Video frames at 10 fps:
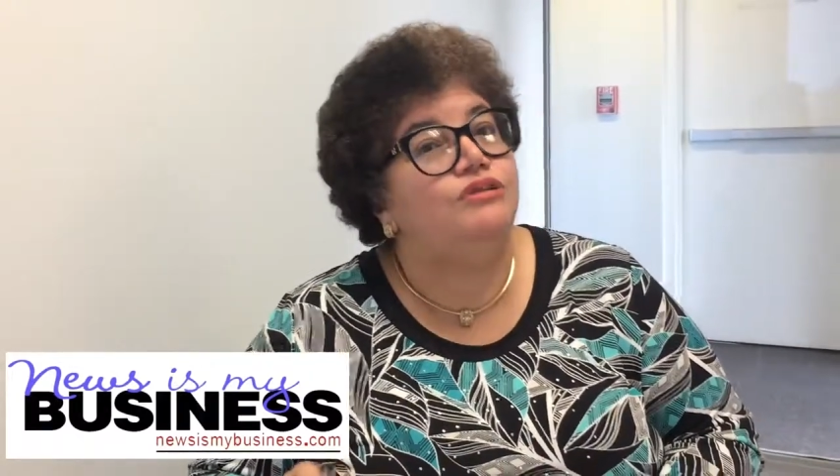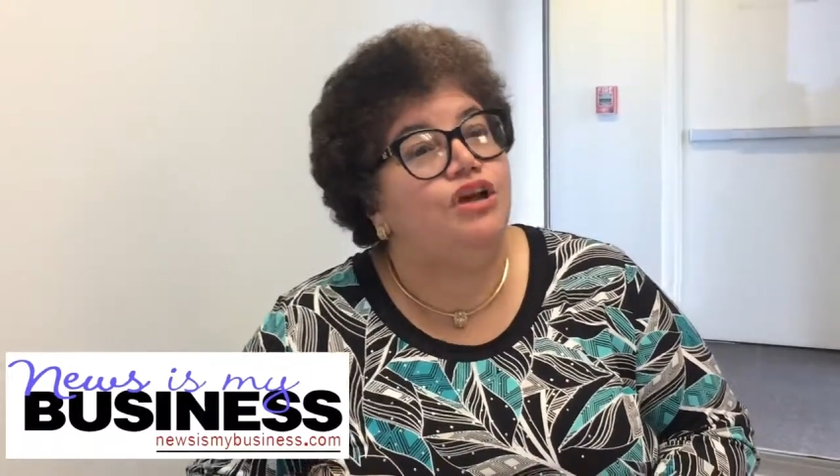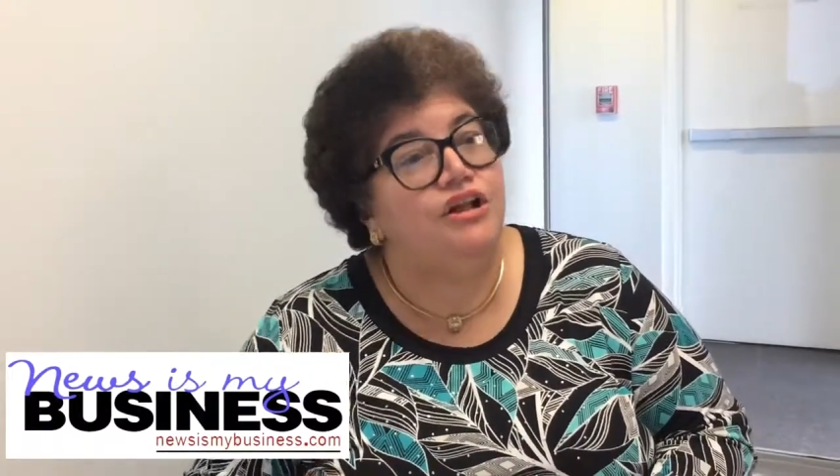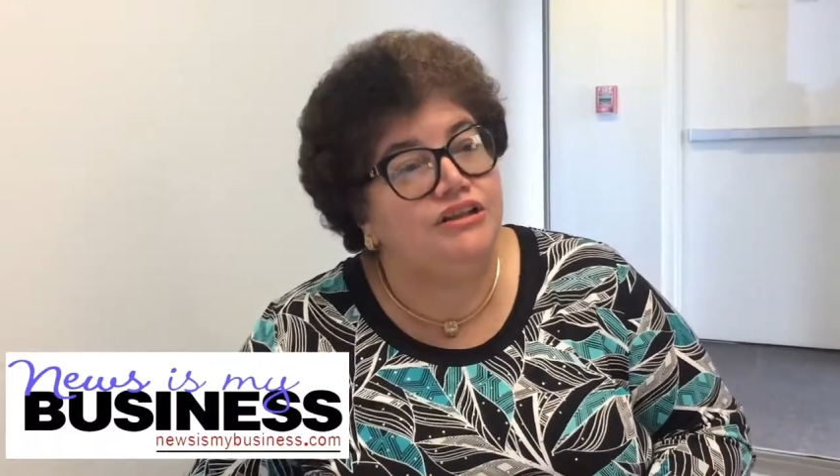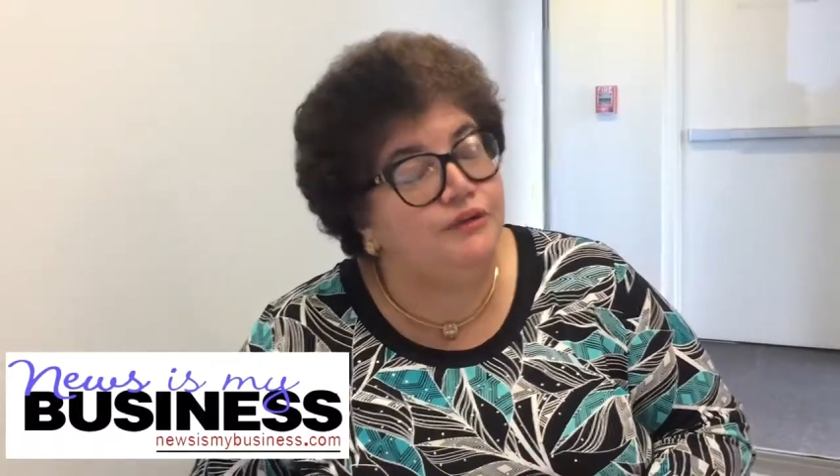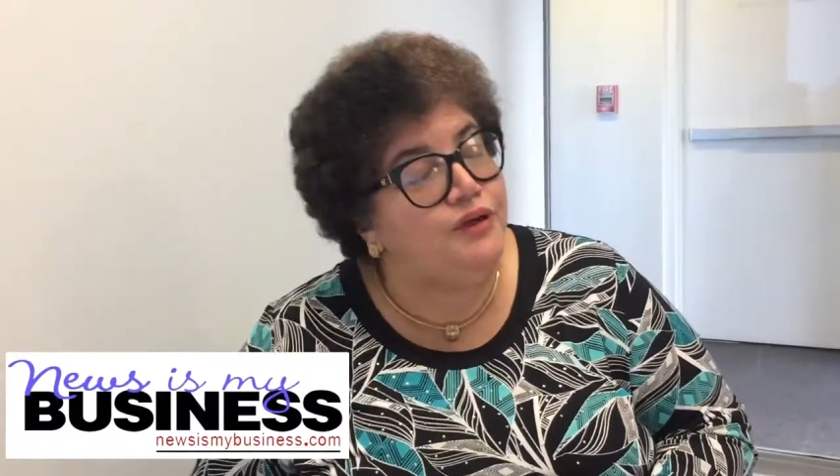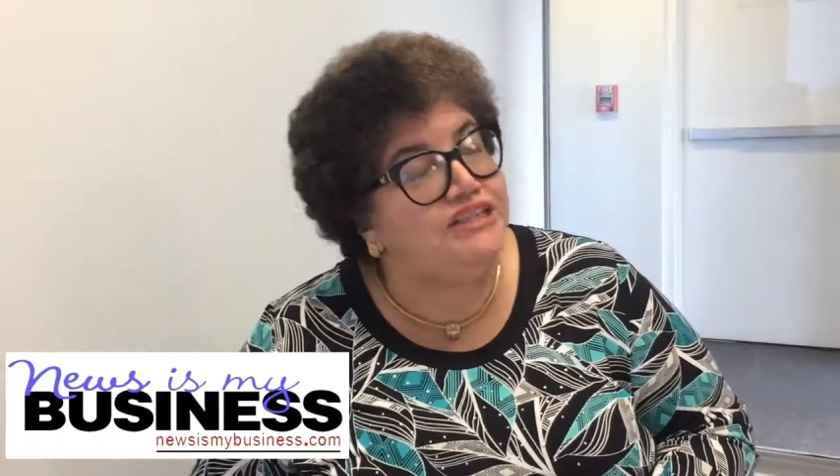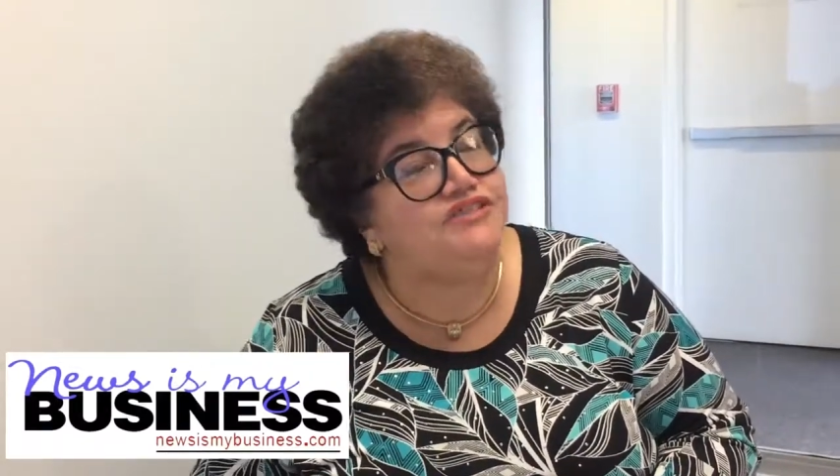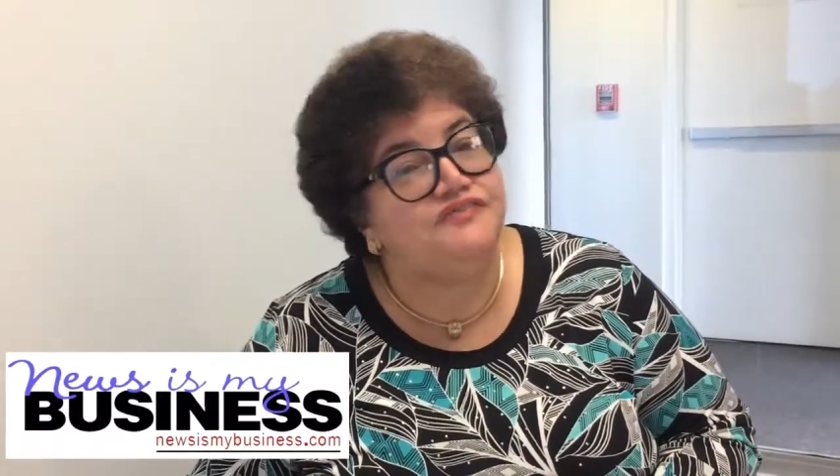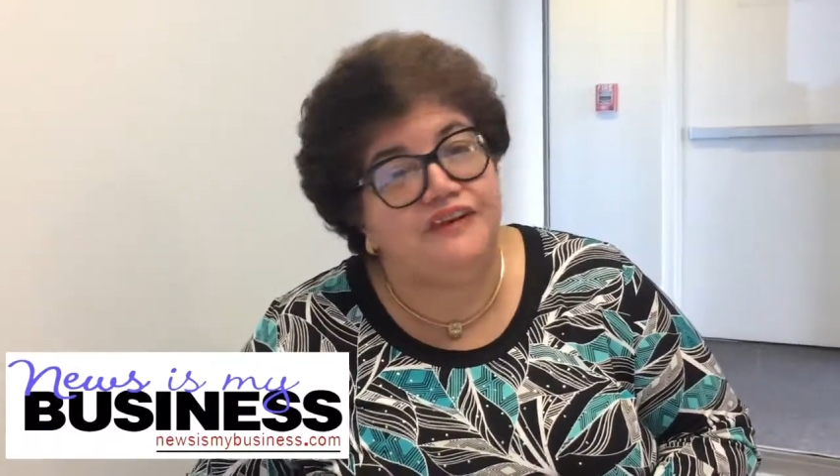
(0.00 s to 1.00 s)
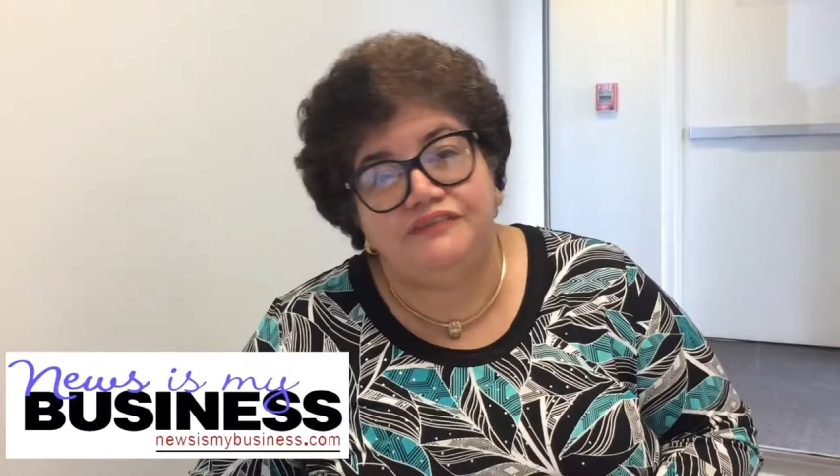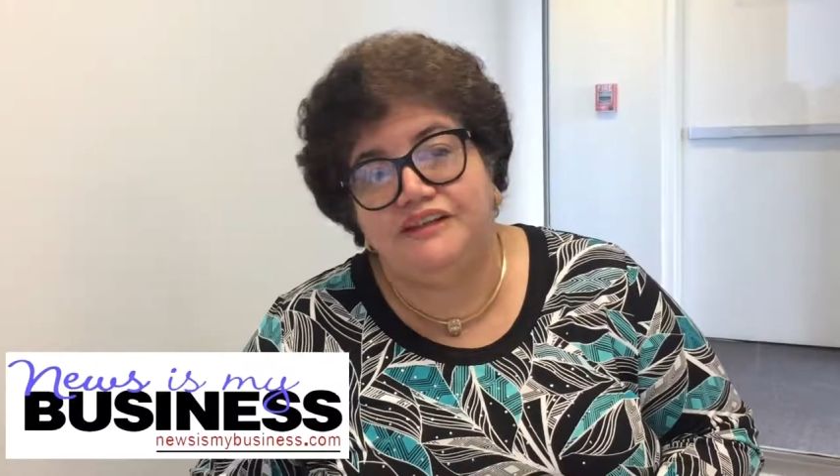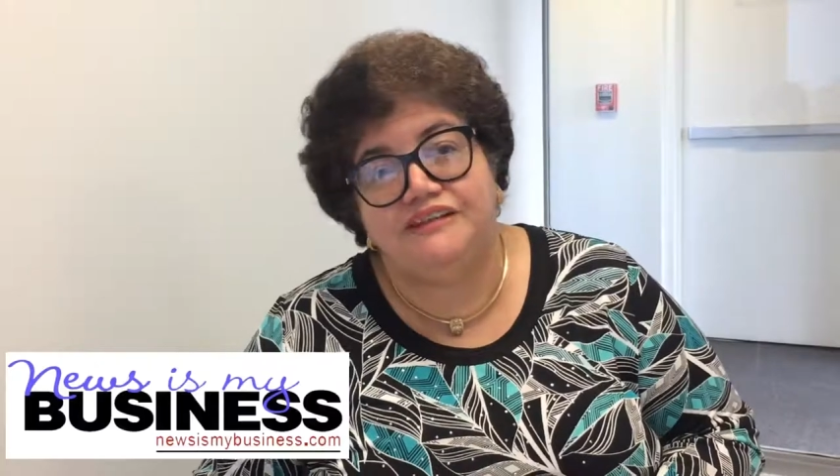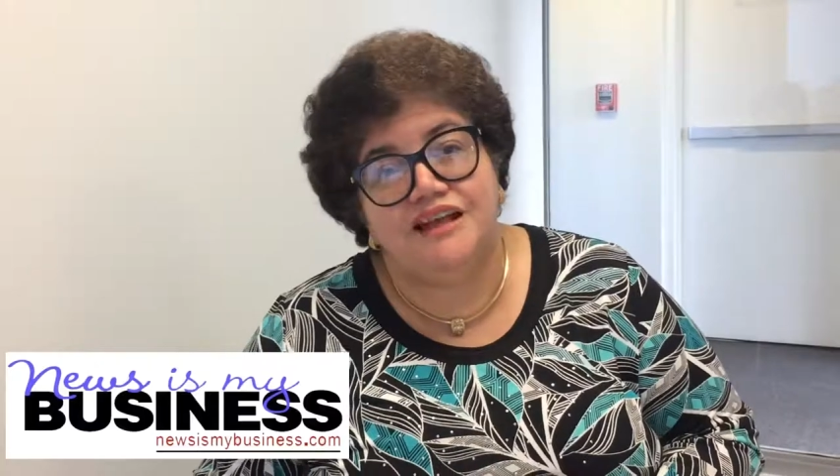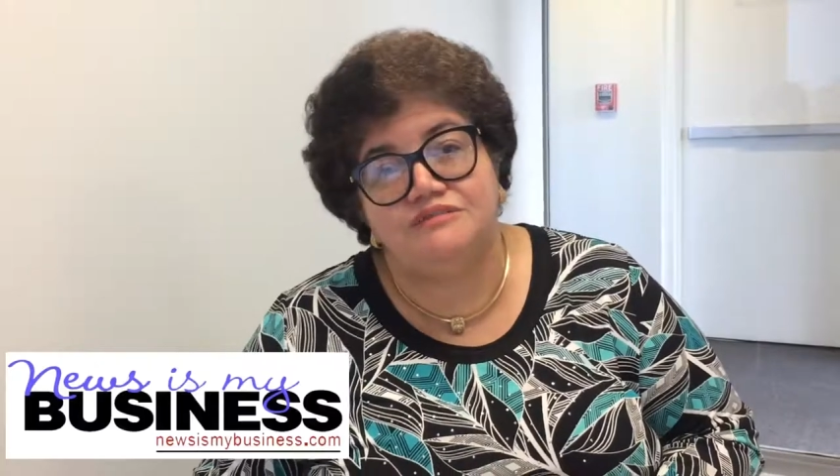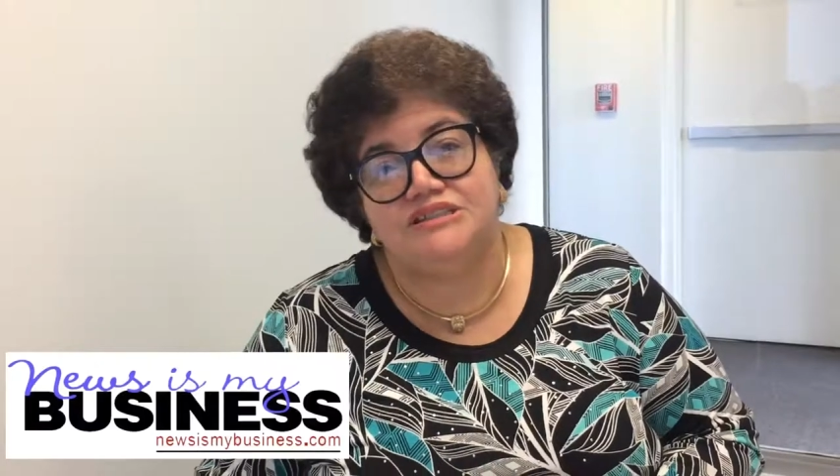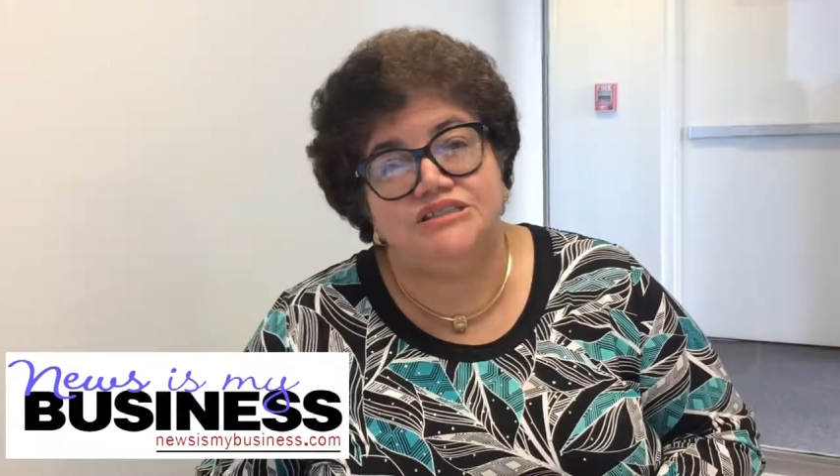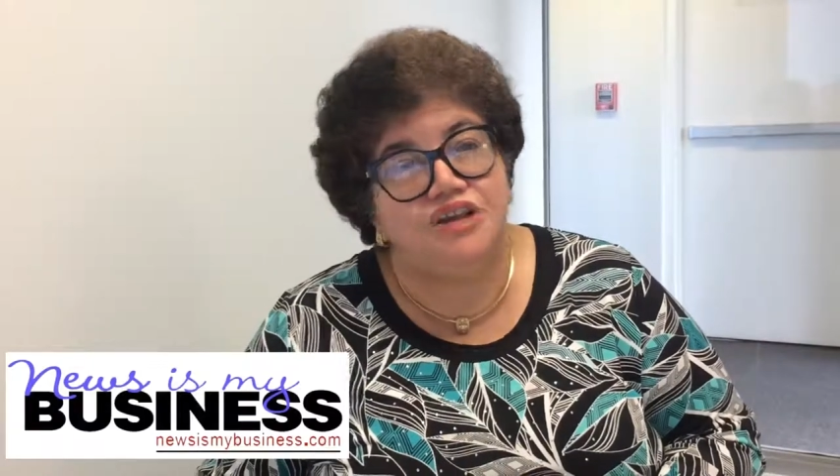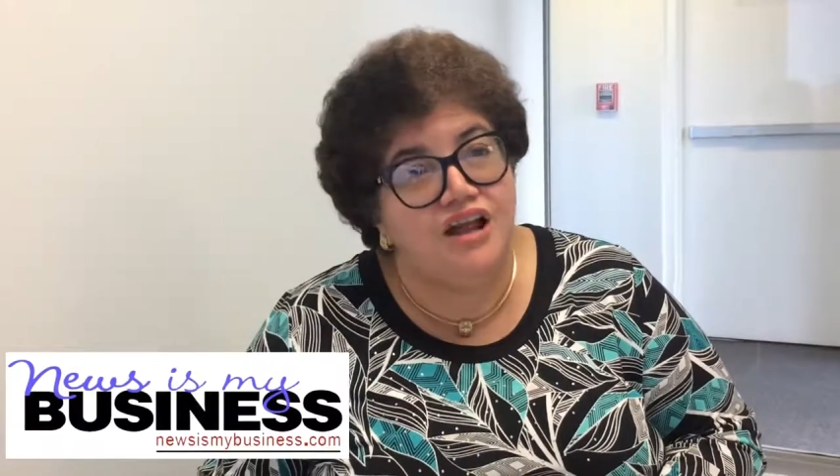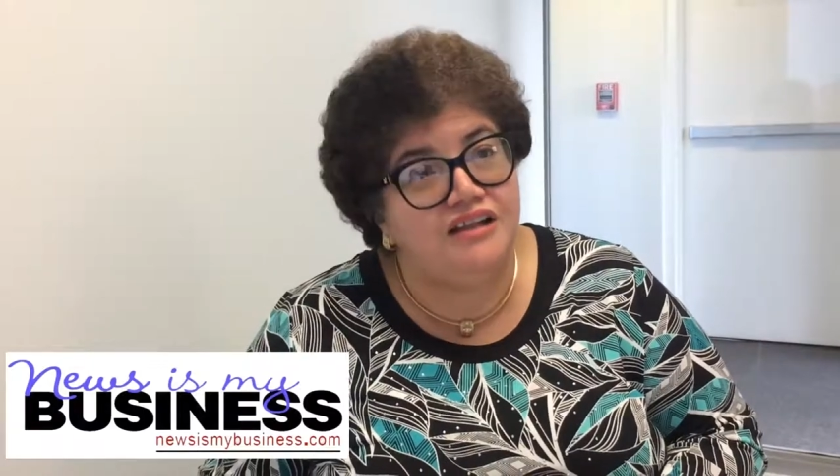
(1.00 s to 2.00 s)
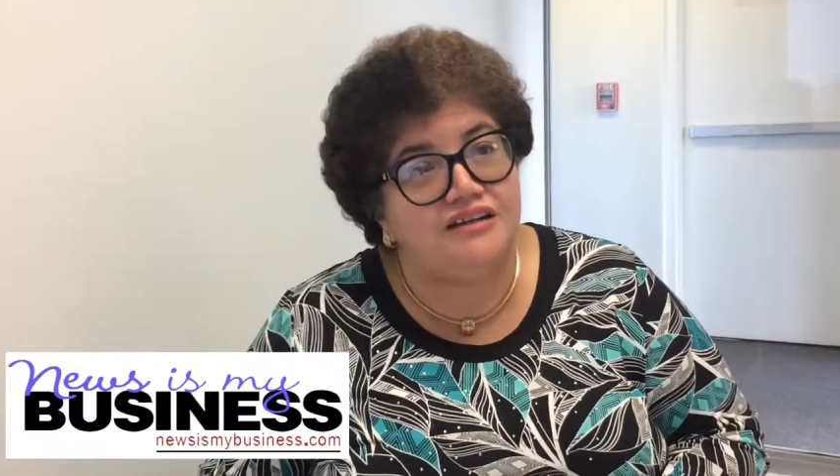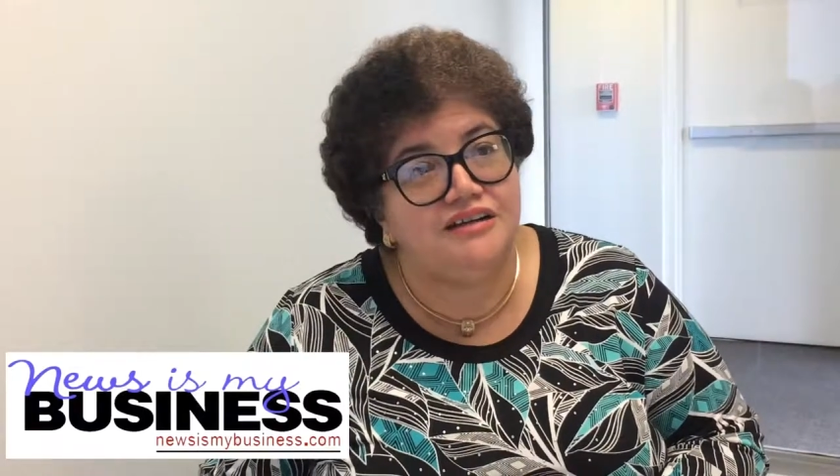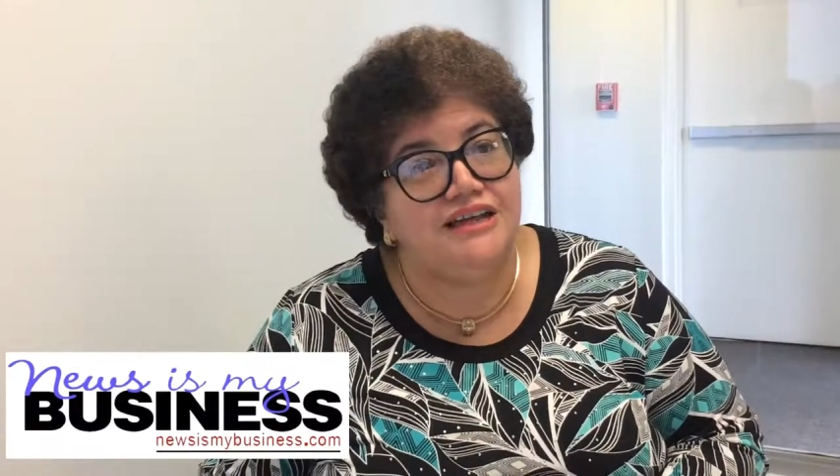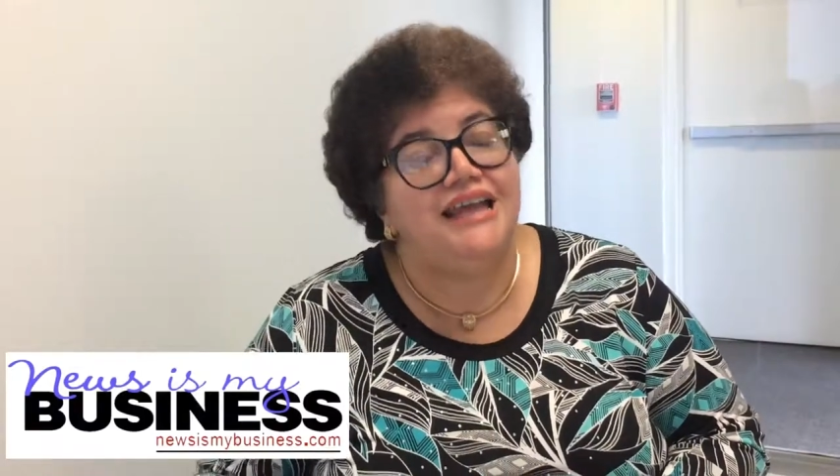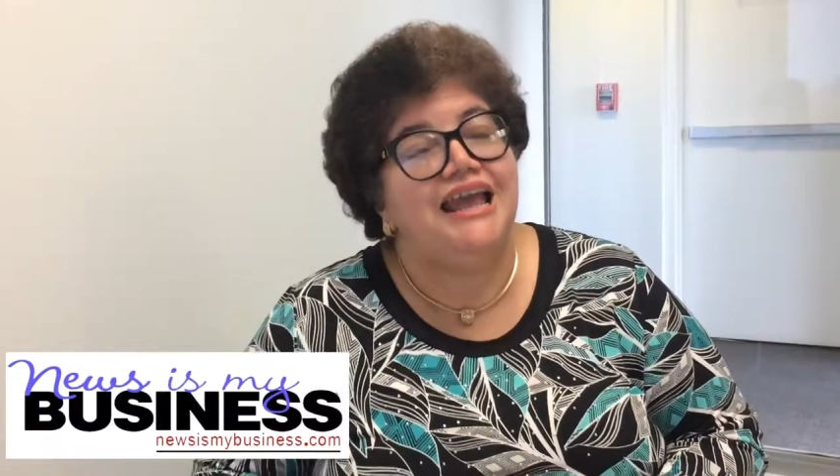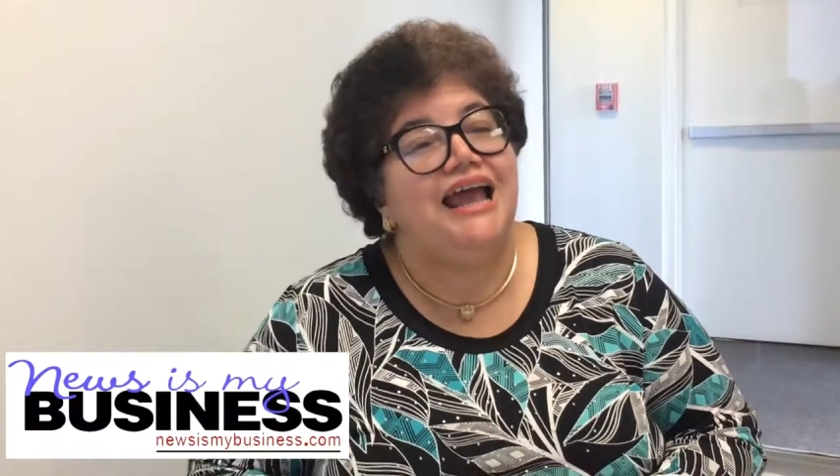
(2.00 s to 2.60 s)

all the way to $50,000,